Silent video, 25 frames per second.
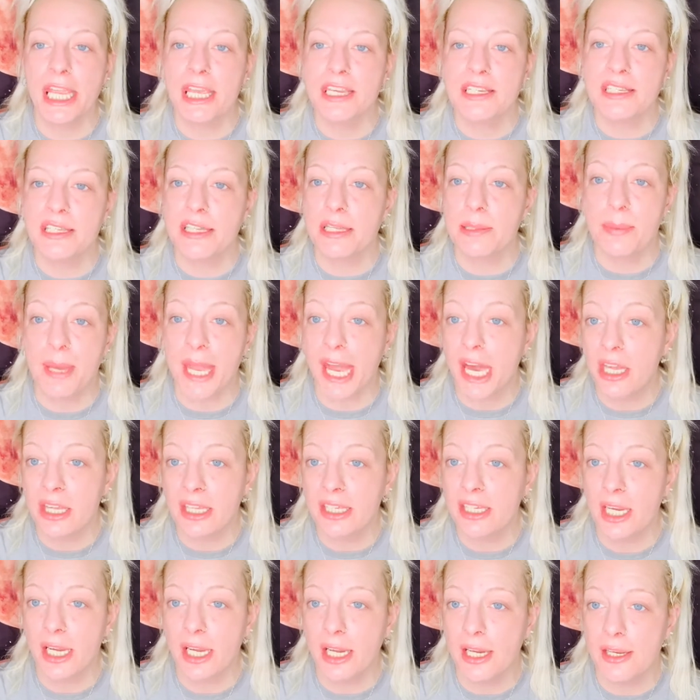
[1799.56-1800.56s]
on the palette,
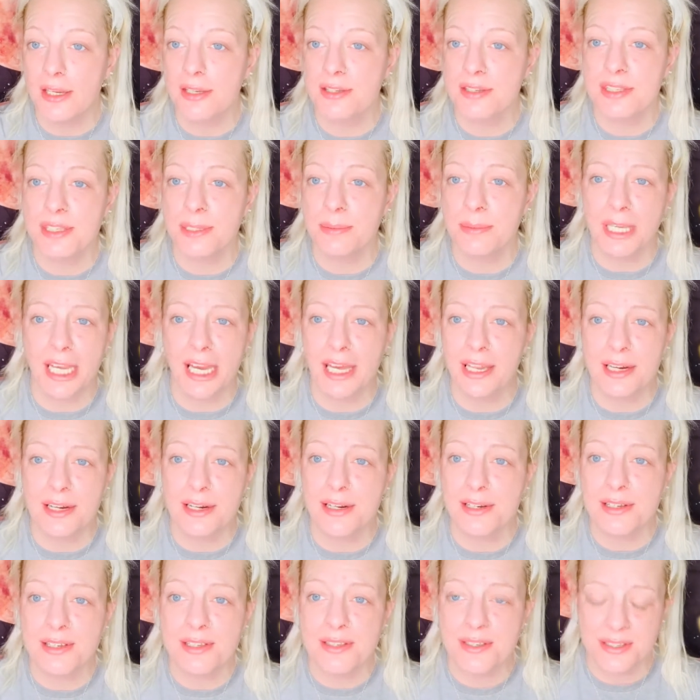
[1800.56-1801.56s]
guys, to be
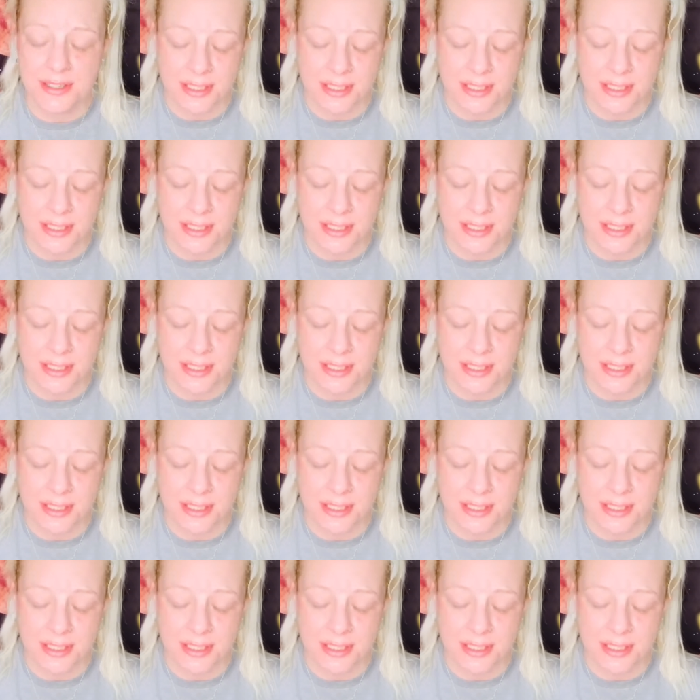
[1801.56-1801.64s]
honest.